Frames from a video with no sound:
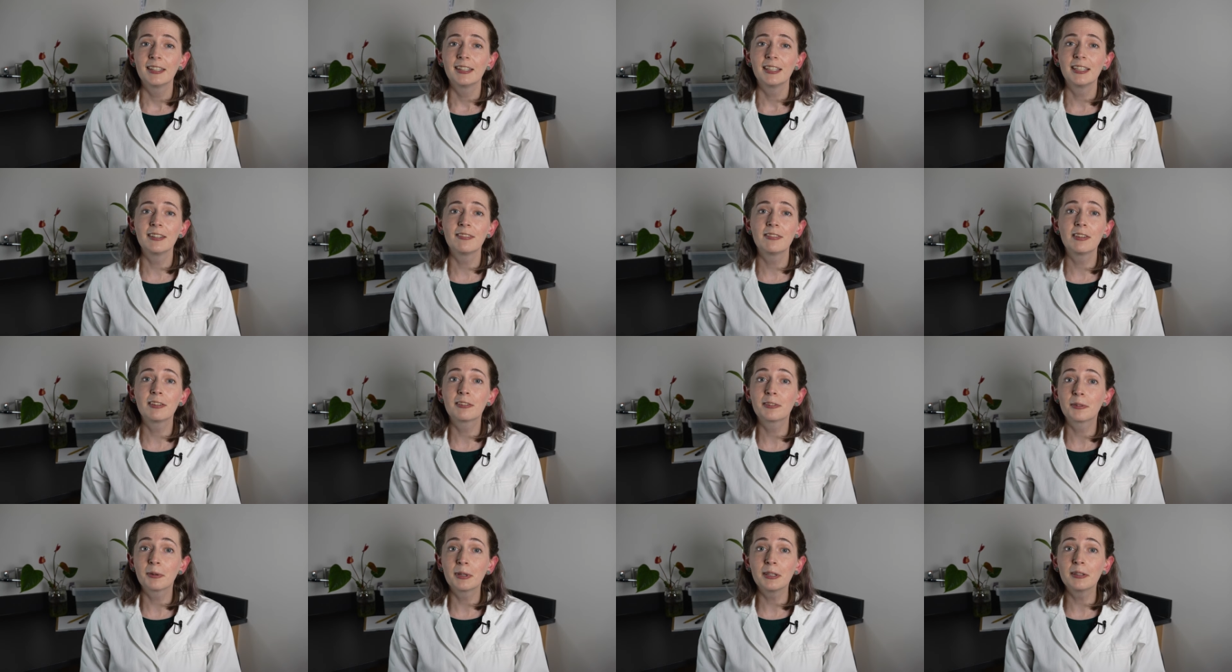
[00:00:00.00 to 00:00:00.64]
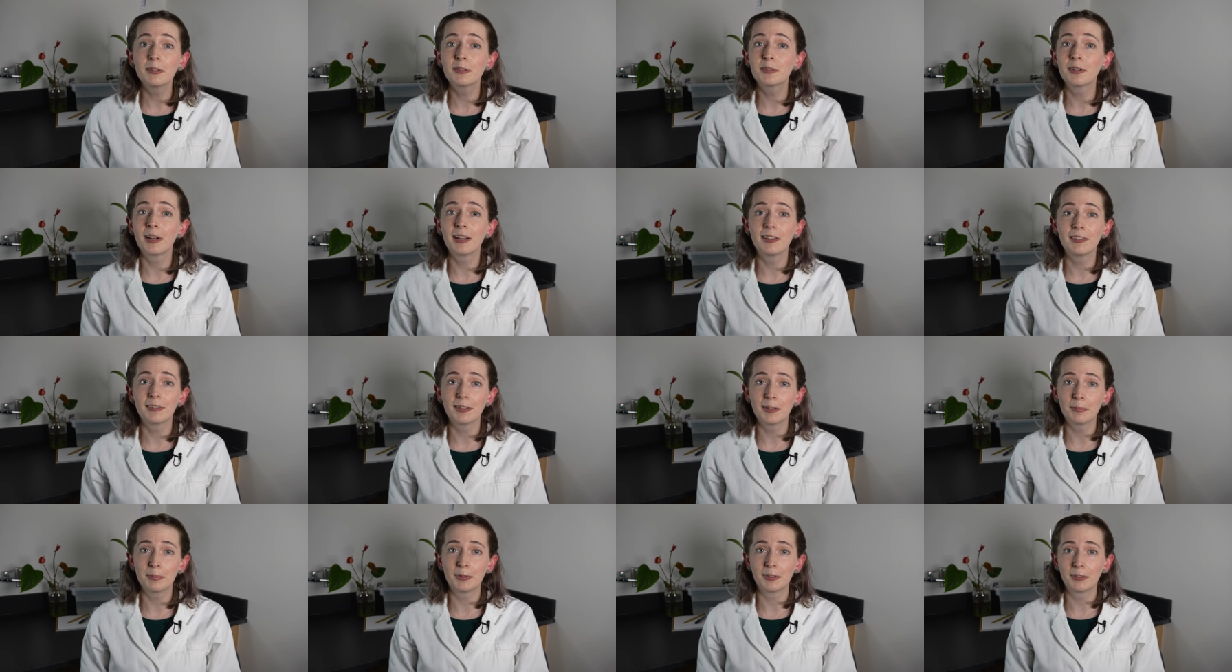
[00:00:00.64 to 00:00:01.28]
If the soil
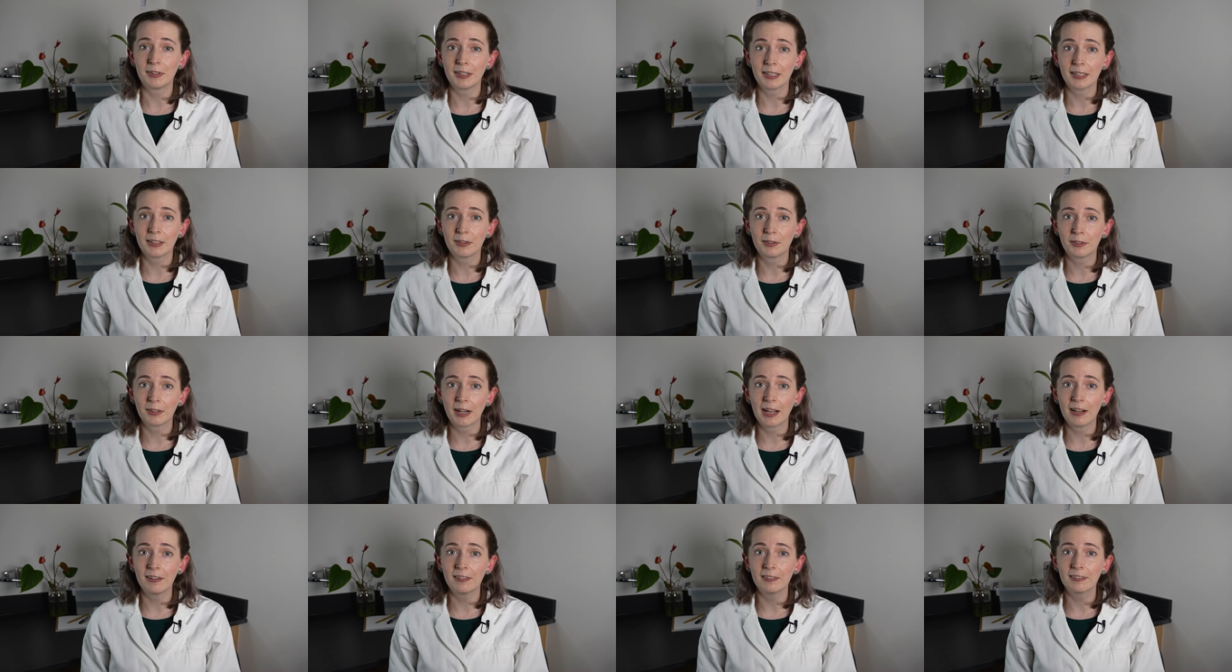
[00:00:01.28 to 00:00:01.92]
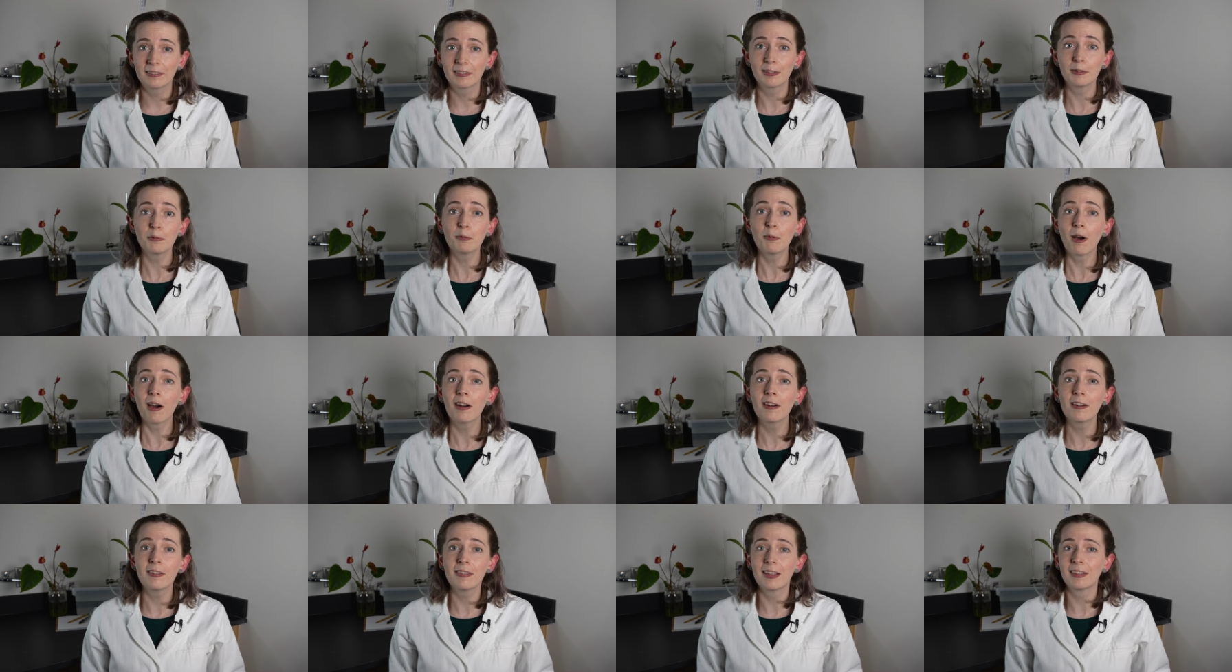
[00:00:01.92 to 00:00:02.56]
dries up during a drought, the
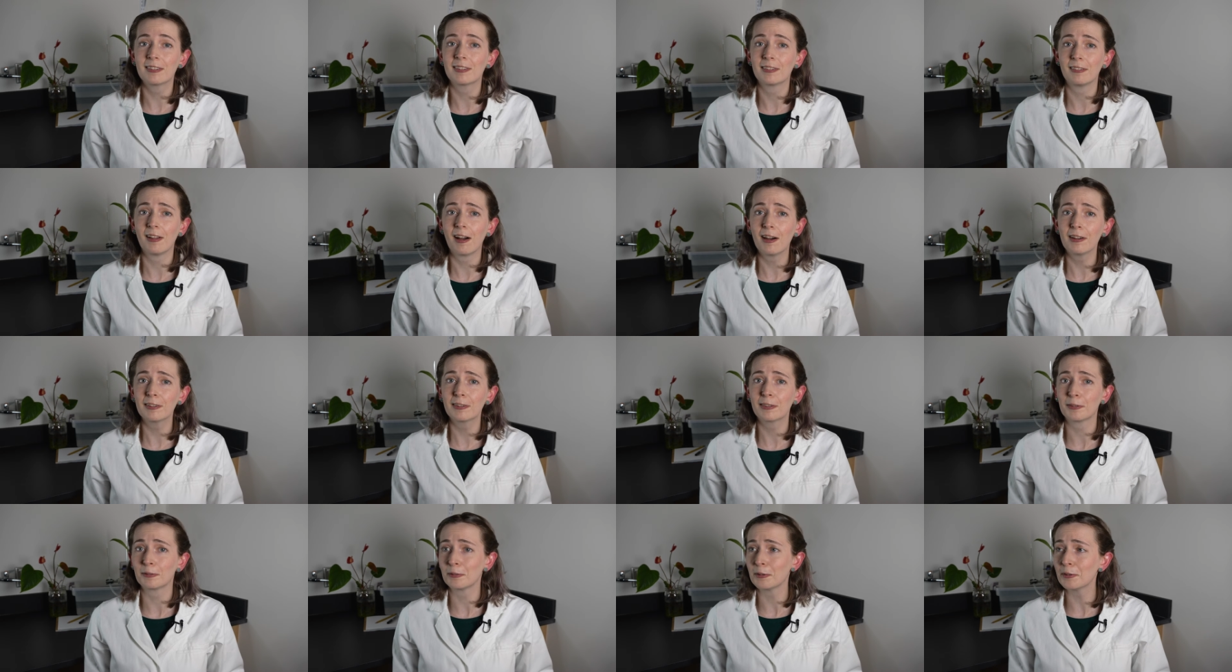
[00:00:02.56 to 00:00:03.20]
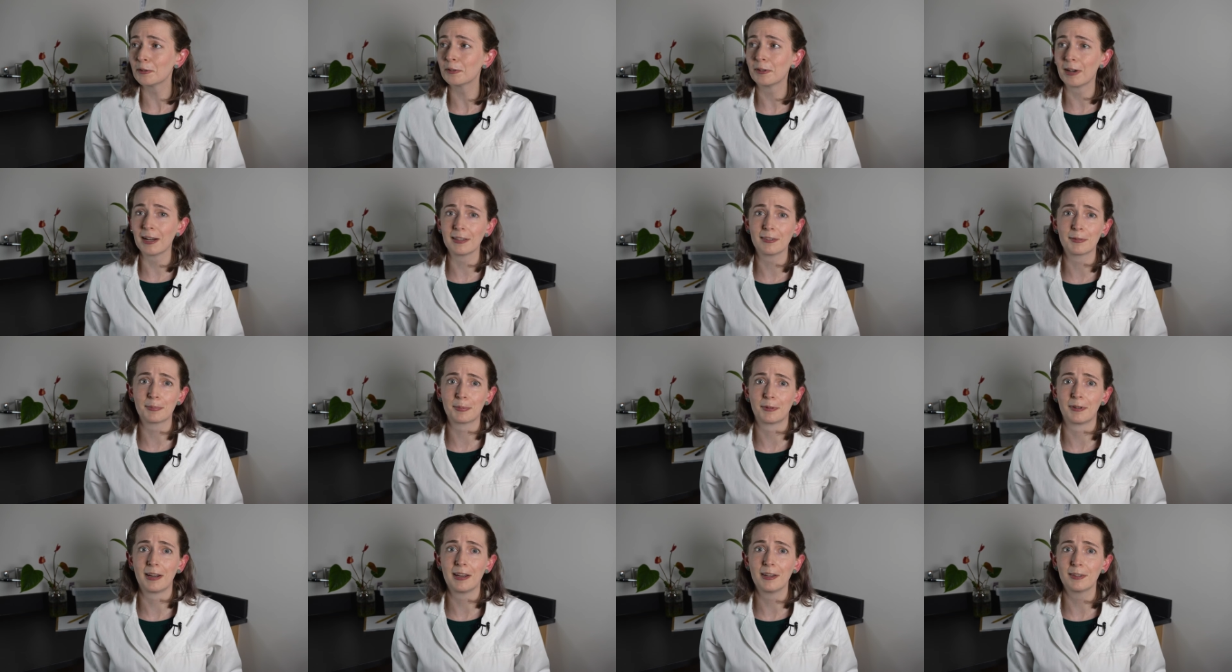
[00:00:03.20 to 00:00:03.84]
water that's lost through
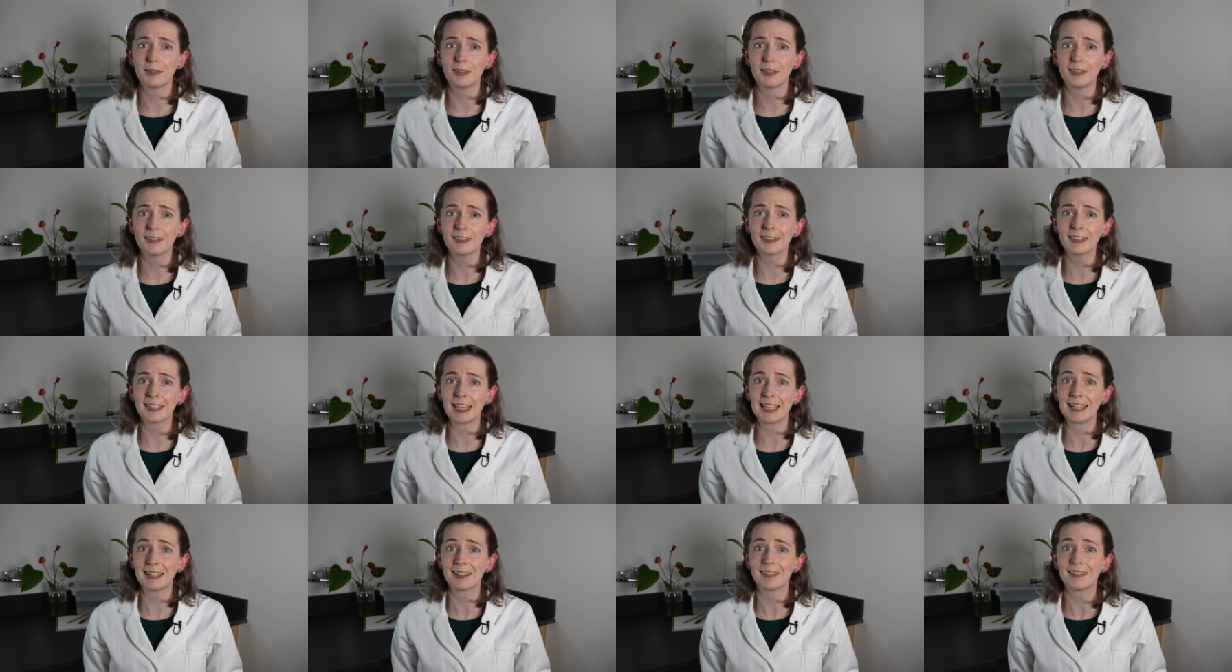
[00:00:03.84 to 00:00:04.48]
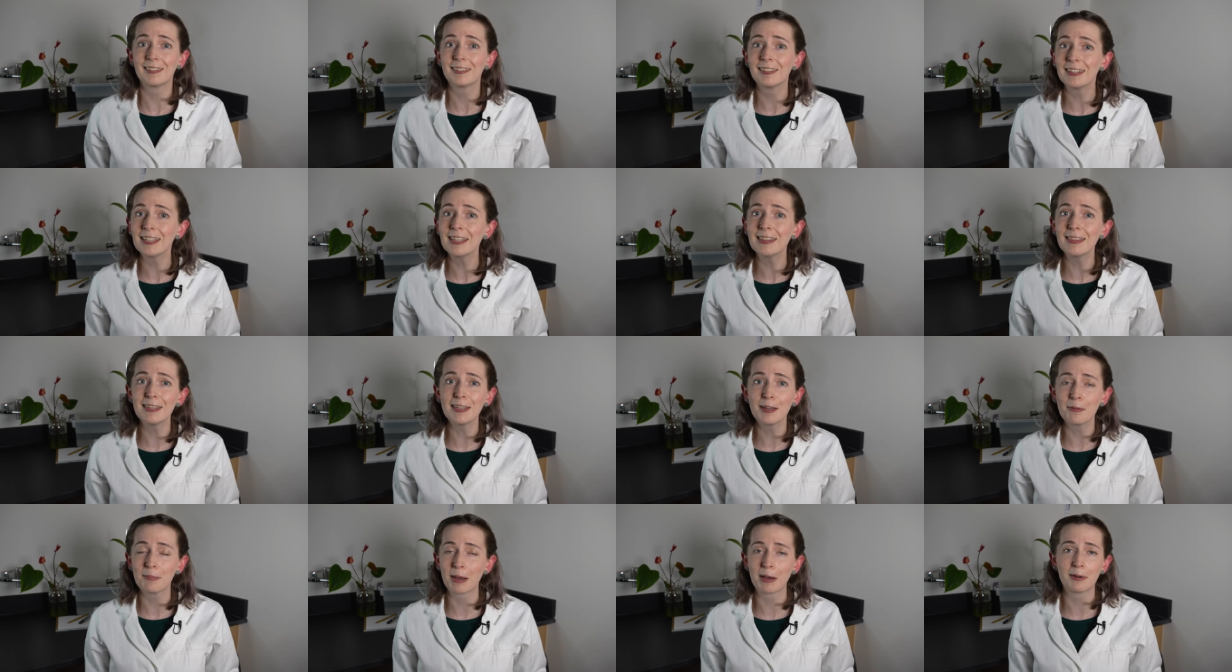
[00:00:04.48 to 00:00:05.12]
transpiration can
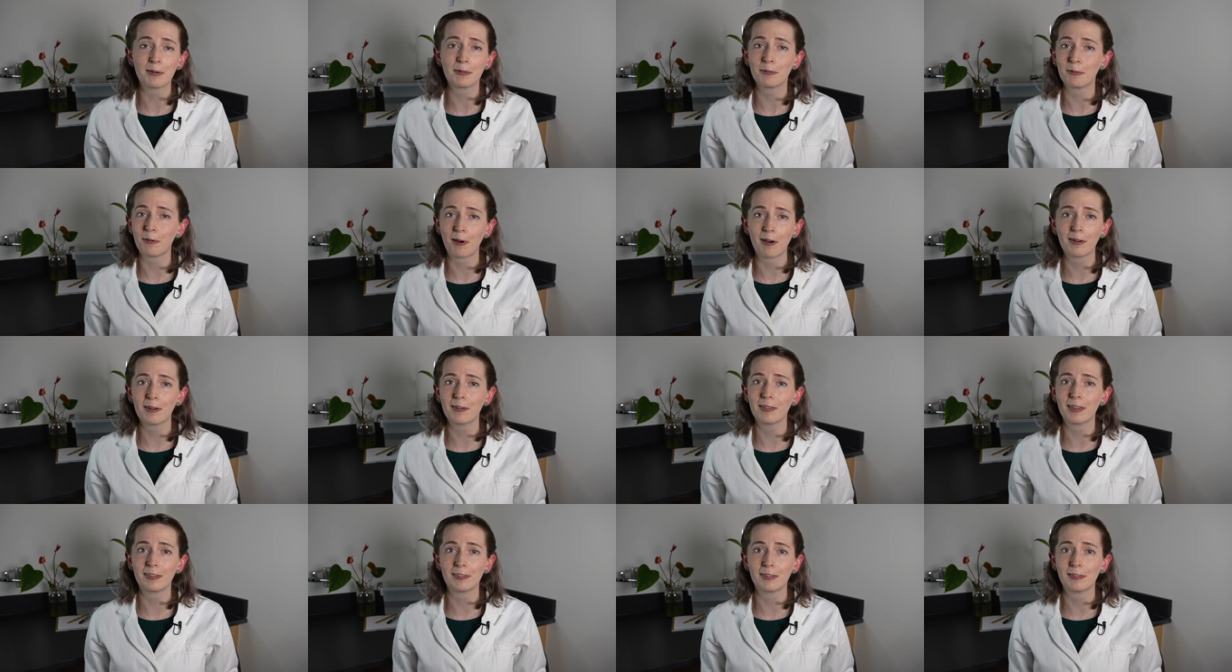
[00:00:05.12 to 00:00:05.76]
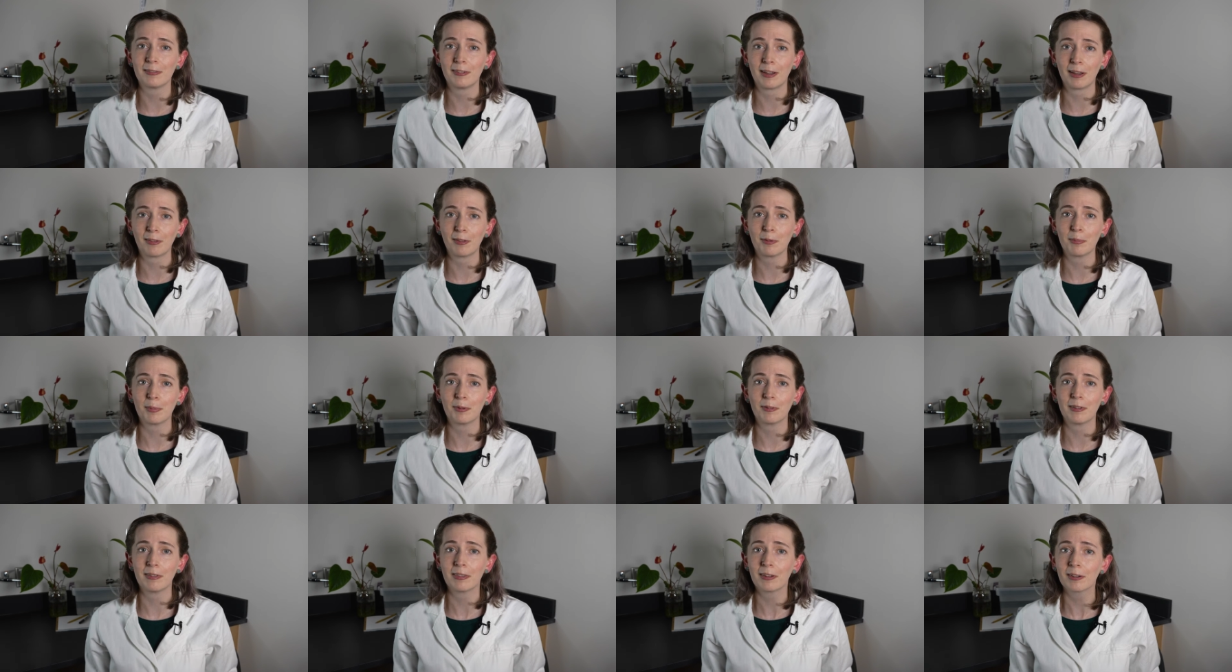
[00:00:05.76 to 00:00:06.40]
exceed the amount of water that's
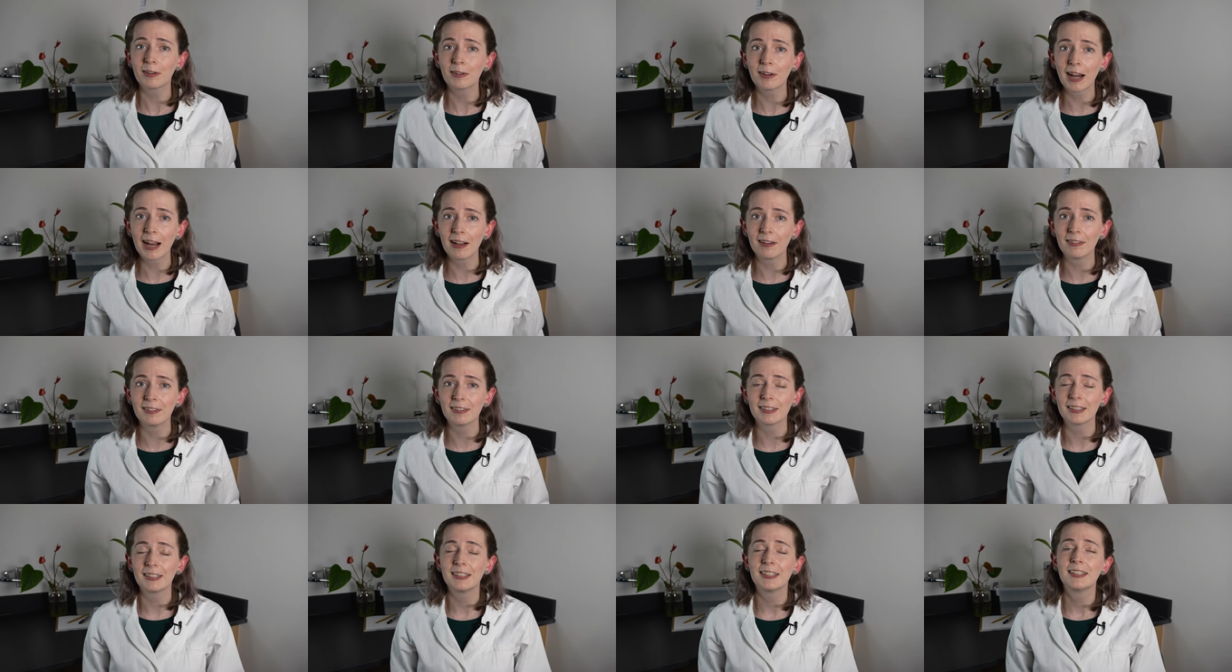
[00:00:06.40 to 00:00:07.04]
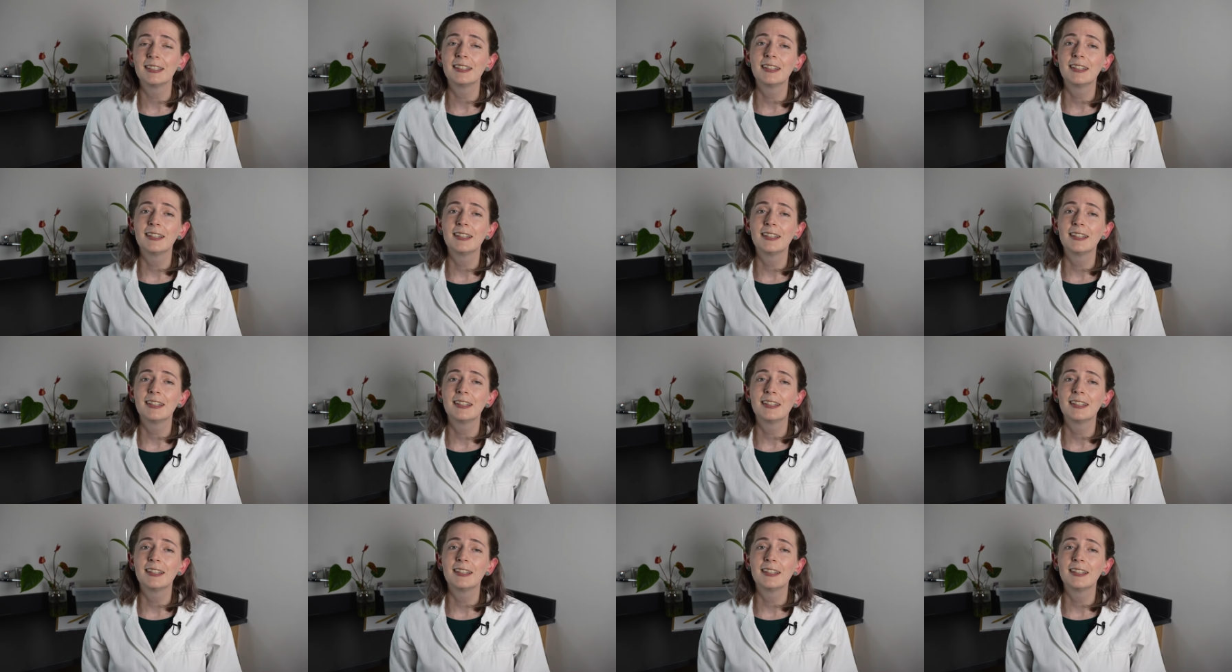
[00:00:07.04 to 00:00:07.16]
available in the ground.